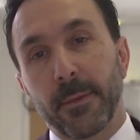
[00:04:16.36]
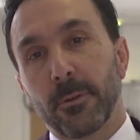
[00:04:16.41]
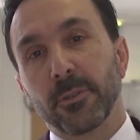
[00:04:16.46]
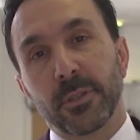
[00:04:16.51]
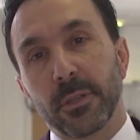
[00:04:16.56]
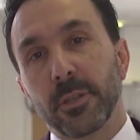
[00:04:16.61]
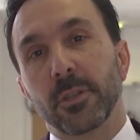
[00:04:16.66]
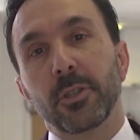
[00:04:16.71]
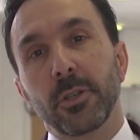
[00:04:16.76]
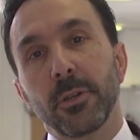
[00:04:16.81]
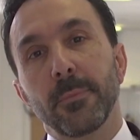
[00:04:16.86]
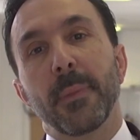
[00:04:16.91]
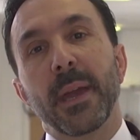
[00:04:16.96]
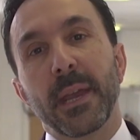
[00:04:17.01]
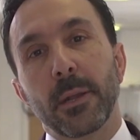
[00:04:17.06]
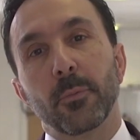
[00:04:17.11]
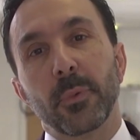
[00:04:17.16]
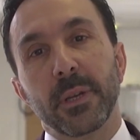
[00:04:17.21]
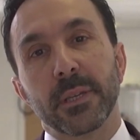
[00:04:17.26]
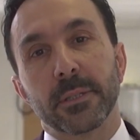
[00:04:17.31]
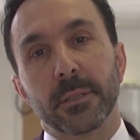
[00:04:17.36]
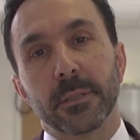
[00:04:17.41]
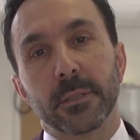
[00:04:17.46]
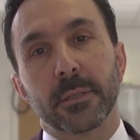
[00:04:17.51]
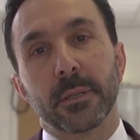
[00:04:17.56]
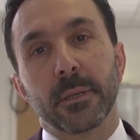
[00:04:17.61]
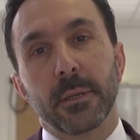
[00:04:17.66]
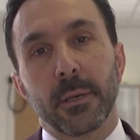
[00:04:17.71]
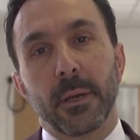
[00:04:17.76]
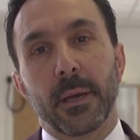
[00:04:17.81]
Those are the two main
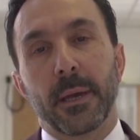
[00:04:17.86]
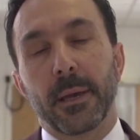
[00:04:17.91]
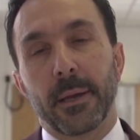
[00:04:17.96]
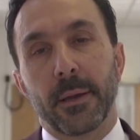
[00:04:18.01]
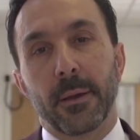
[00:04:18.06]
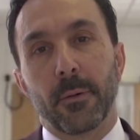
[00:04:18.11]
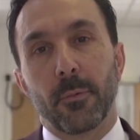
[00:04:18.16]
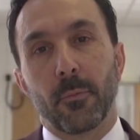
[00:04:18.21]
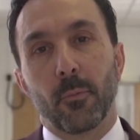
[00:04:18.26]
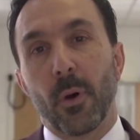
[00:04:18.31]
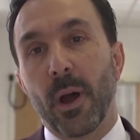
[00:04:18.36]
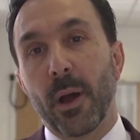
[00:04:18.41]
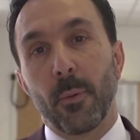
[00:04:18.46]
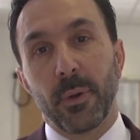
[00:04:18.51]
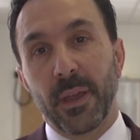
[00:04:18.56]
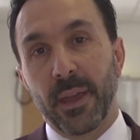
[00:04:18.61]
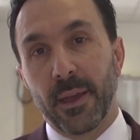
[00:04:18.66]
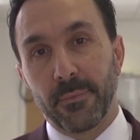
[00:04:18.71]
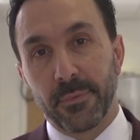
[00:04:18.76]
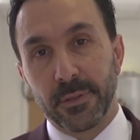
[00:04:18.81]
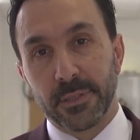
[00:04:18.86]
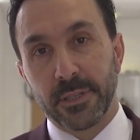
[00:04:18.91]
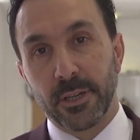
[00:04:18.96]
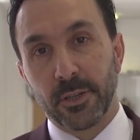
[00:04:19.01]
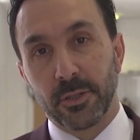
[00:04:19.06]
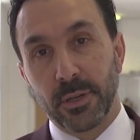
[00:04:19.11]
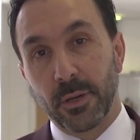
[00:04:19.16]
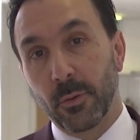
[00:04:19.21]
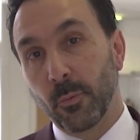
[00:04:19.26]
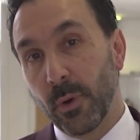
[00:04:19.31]
reasons why we have the
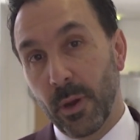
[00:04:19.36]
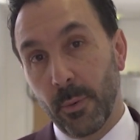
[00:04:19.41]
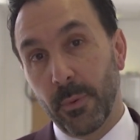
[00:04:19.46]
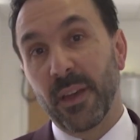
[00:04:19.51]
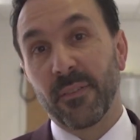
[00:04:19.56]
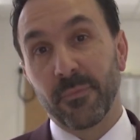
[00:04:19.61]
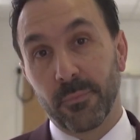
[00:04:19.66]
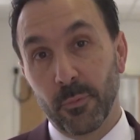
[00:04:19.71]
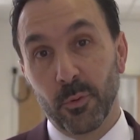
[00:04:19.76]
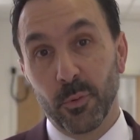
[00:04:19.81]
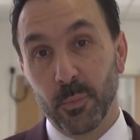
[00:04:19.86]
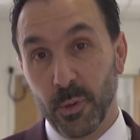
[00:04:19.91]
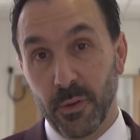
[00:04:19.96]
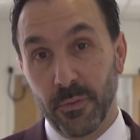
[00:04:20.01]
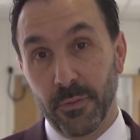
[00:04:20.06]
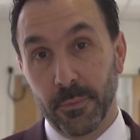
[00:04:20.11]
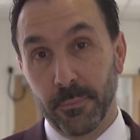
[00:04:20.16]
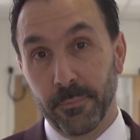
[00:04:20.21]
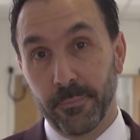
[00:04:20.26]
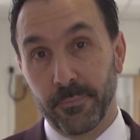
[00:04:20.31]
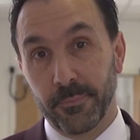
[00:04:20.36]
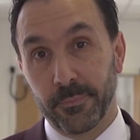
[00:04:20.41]
stitches in and why we have to remove them.